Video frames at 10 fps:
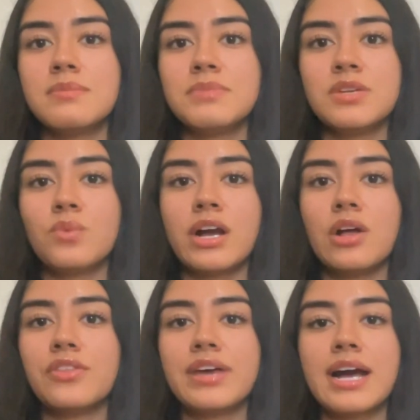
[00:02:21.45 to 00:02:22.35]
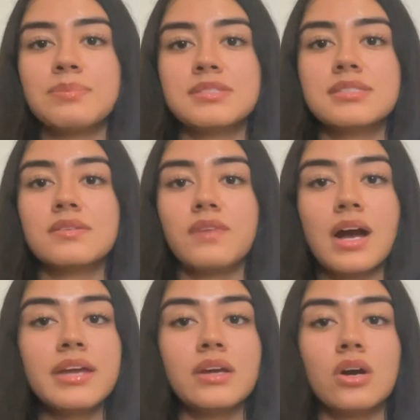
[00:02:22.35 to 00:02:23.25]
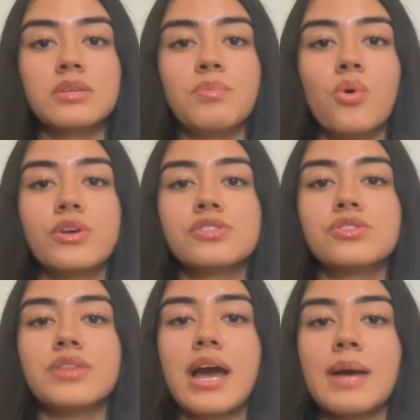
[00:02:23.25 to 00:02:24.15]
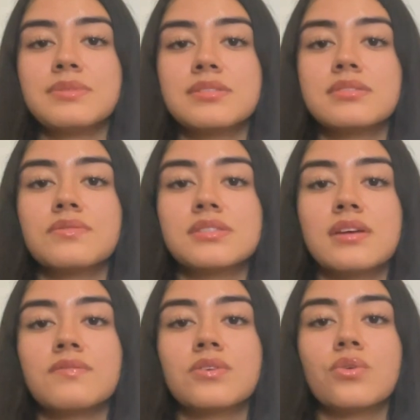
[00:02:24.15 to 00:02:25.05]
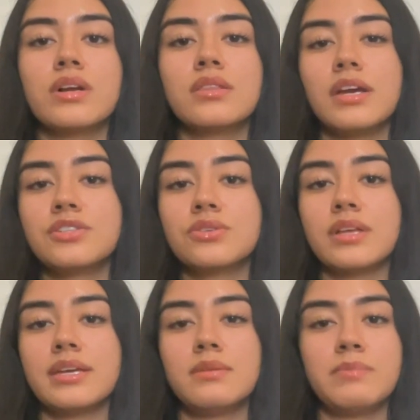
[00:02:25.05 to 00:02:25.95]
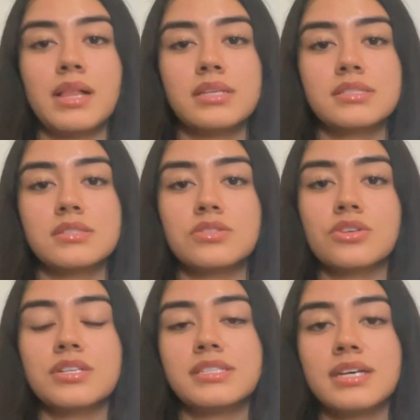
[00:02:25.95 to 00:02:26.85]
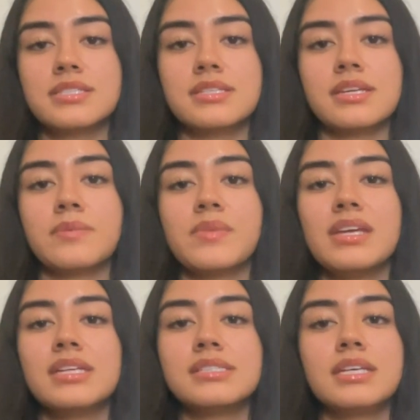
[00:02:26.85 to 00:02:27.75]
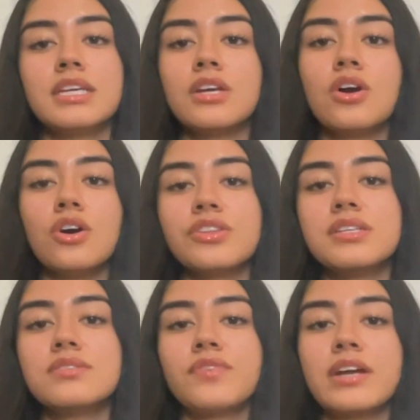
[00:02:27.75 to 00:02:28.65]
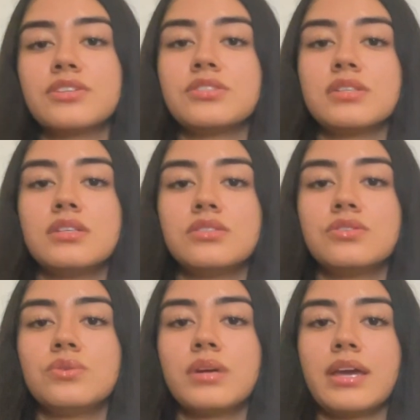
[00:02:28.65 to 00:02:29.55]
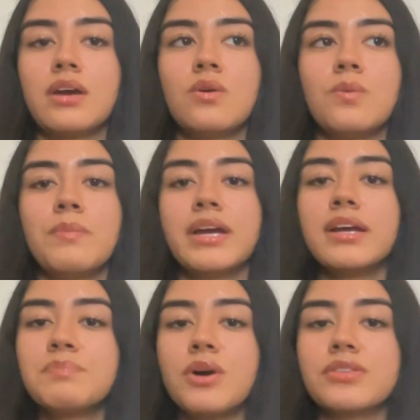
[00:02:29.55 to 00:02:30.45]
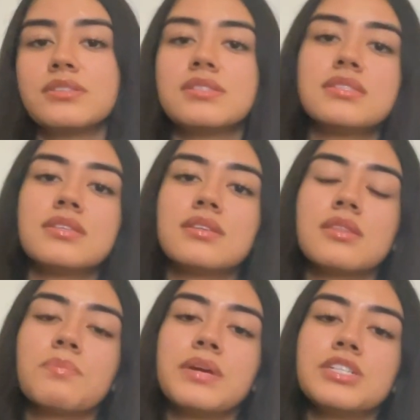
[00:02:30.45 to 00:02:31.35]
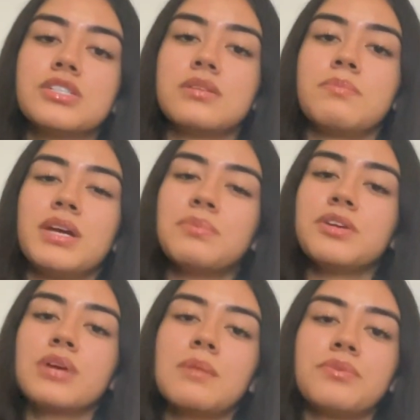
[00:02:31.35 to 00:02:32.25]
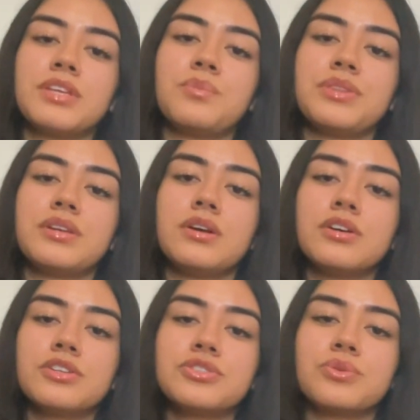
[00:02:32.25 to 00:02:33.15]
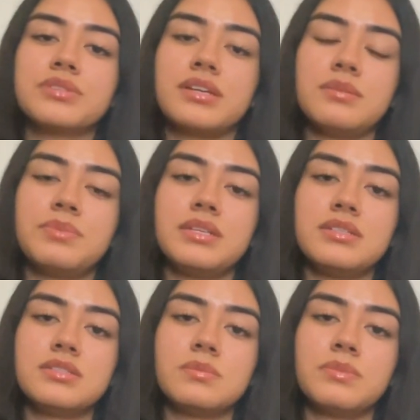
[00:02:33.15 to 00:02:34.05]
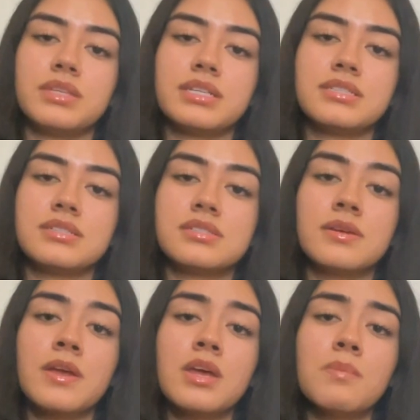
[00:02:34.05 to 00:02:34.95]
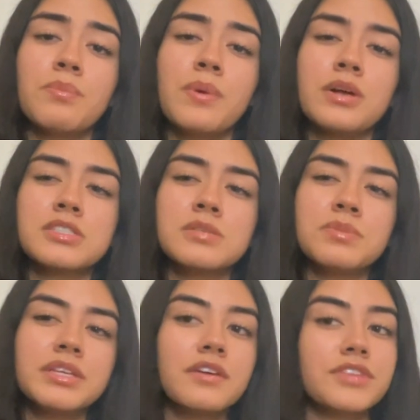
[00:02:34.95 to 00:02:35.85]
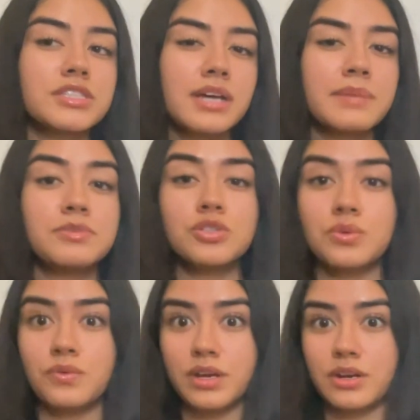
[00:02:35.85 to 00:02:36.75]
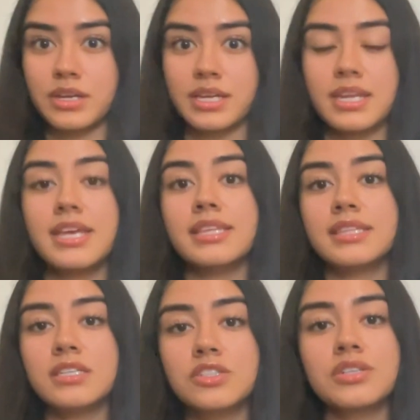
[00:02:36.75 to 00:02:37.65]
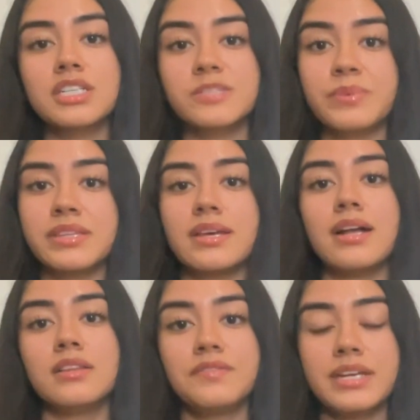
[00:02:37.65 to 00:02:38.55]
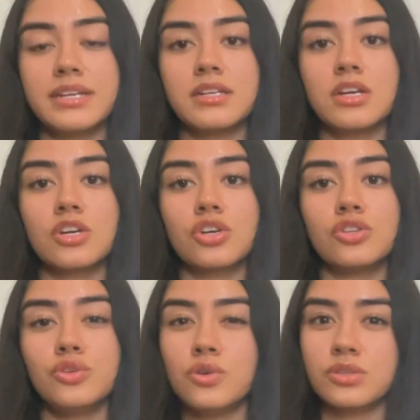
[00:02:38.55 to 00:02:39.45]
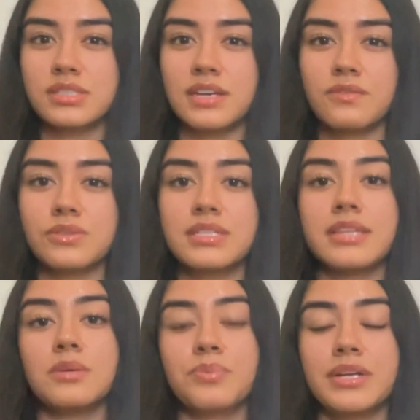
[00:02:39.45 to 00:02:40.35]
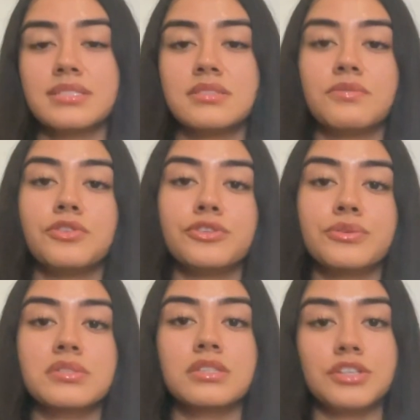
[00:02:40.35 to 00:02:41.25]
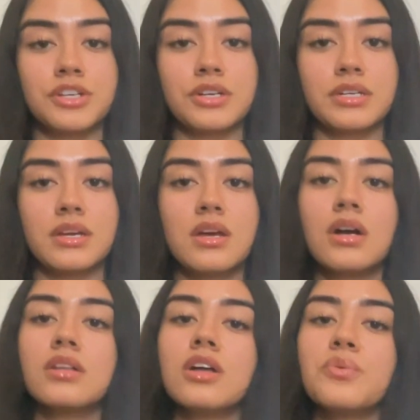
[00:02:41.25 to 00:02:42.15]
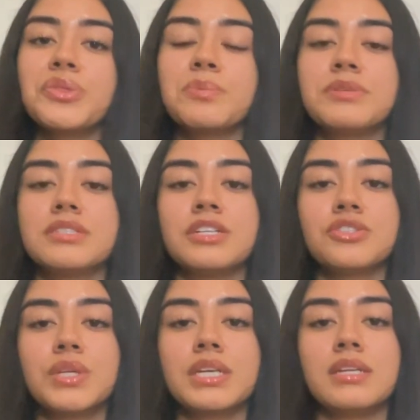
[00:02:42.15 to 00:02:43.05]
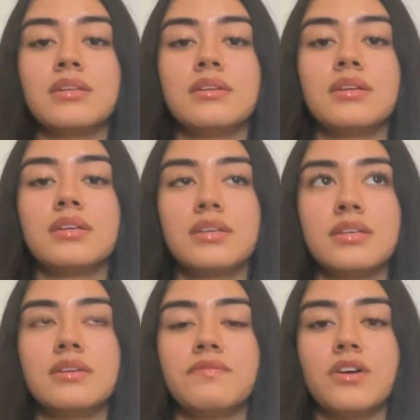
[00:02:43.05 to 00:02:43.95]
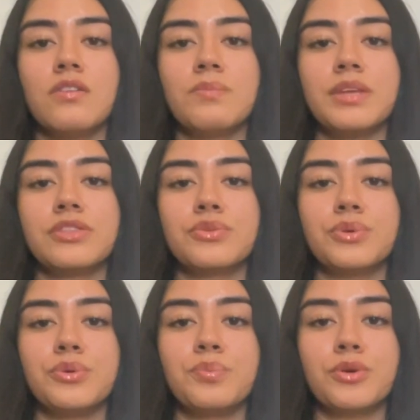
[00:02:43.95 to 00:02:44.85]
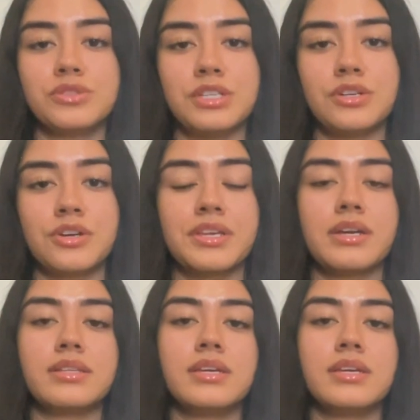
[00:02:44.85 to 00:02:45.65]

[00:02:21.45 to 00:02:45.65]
Meanwhile, the absence of ion points to the absence of several electrolyte imbalances during testing. Taking all these factors into account, my hypothesis is that the patient might be grappling with an uncontrolled diabetes mellitus, possibly of the type 2 variant. This could explain the elevated glucose levels and the presence of glucose in the urine, along with the potential kidney involvement through proteinuria.